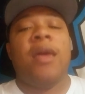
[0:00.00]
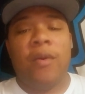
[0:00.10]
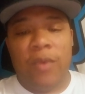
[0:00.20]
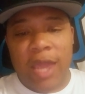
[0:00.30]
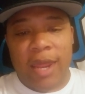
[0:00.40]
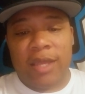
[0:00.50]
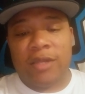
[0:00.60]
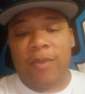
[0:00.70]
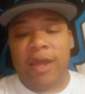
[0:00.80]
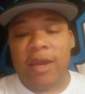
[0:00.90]
We got to get
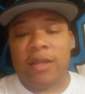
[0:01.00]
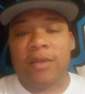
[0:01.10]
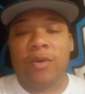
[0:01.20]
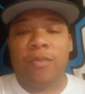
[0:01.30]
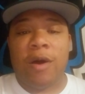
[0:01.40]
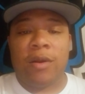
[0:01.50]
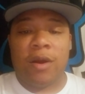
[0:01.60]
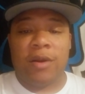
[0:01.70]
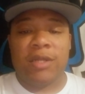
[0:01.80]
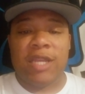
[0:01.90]
somebody that can throw the ball to Curtis